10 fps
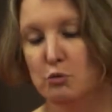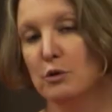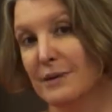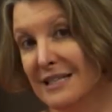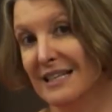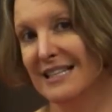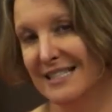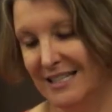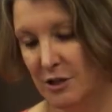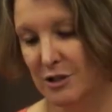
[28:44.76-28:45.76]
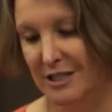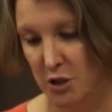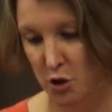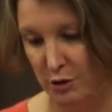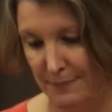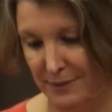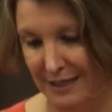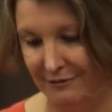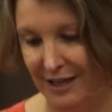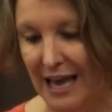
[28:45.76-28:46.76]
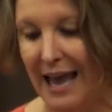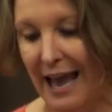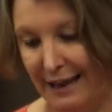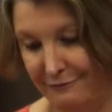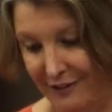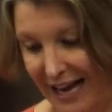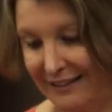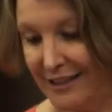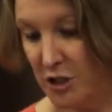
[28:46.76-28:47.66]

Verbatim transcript: will be considered descriptive. And finally,